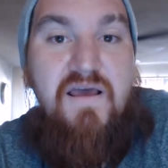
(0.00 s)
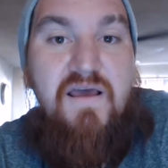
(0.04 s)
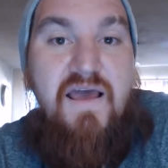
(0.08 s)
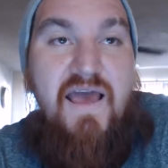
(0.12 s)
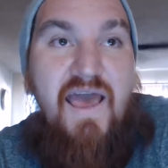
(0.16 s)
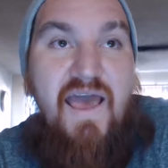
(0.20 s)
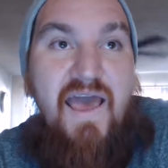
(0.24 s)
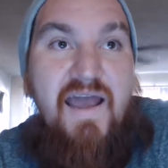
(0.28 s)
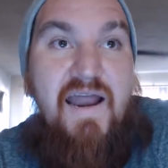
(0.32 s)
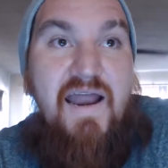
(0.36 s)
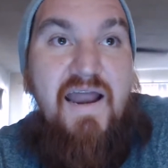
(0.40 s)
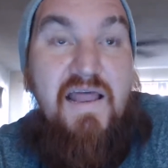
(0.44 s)

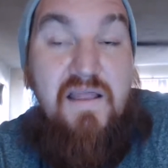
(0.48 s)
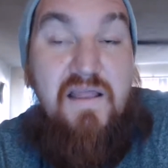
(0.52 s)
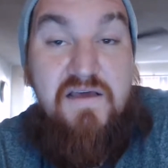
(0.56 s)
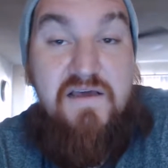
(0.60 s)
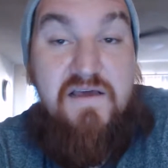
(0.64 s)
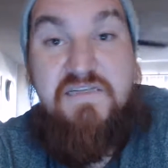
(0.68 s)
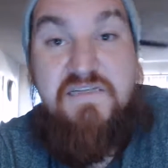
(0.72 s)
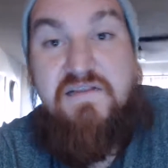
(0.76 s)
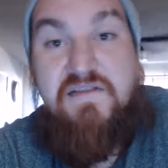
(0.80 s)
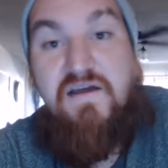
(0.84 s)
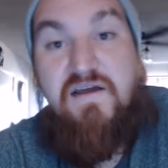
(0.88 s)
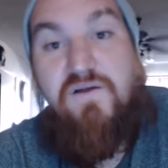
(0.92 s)
And I
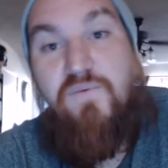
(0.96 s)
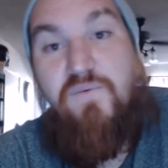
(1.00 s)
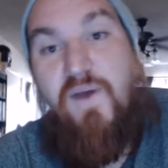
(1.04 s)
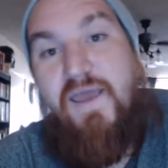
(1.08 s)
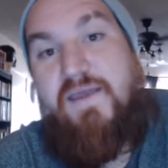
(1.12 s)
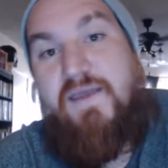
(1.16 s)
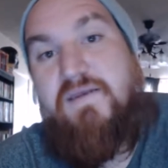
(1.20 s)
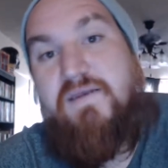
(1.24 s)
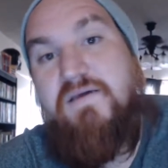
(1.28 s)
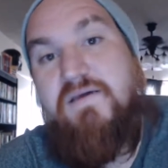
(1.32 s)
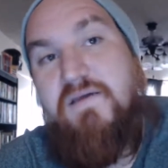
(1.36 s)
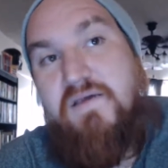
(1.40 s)
lost a lot of
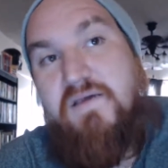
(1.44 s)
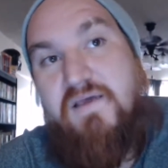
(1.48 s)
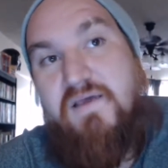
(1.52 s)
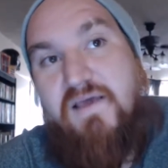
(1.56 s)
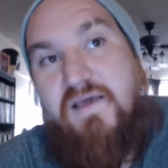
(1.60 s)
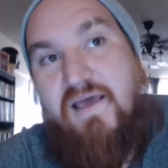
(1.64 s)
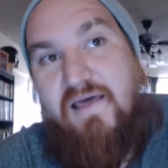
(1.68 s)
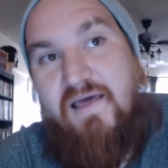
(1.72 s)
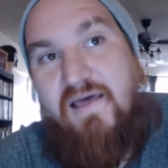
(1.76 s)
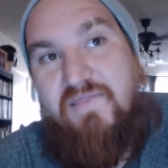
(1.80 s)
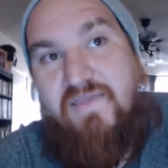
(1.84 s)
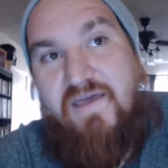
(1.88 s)
weight.
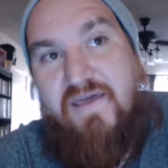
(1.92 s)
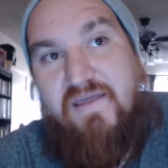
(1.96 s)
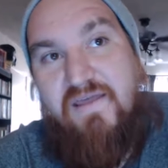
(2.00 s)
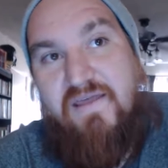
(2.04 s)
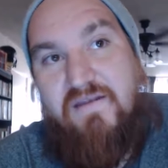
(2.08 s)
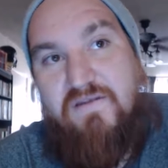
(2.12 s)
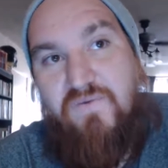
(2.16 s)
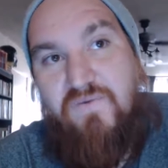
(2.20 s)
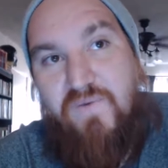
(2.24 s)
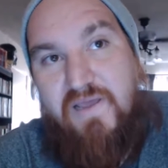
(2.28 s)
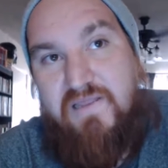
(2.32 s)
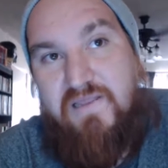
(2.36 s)
And then
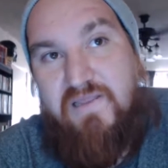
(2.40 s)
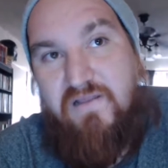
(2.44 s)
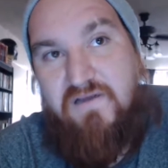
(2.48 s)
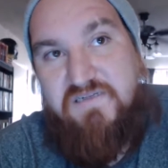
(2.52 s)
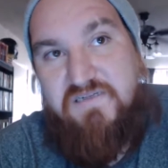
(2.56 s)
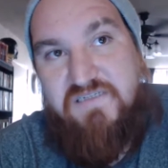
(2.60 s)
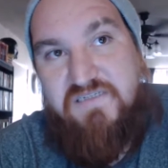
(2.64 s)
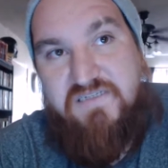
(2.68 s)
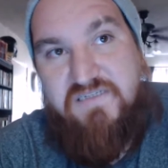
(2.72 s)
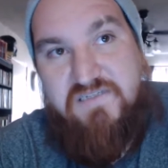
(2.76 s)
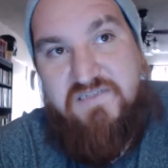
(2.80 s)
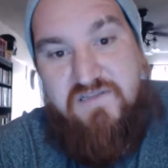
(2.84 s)
the weight
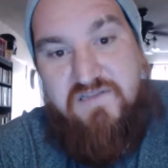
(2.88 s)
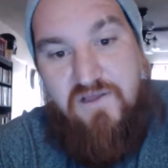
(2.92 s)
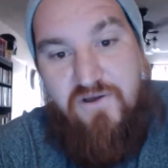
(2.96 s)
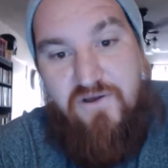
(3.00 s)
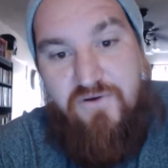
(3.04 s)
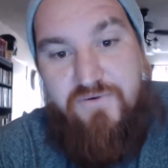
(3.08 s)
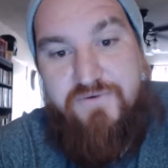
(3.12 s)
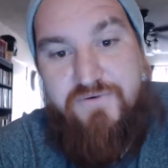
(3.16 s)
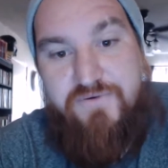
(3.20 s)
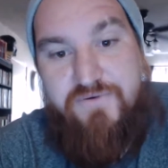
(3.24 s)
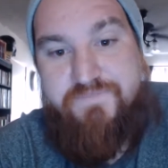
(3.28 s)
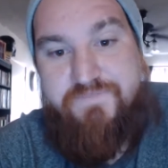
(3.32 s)
loss
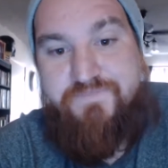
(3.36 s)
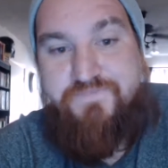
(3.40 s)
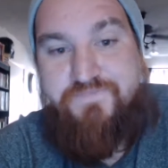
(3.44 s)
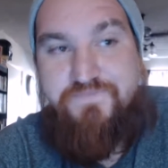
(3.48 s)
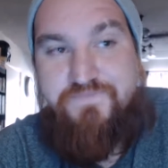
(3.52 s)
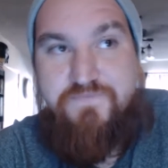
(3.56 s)
slowed.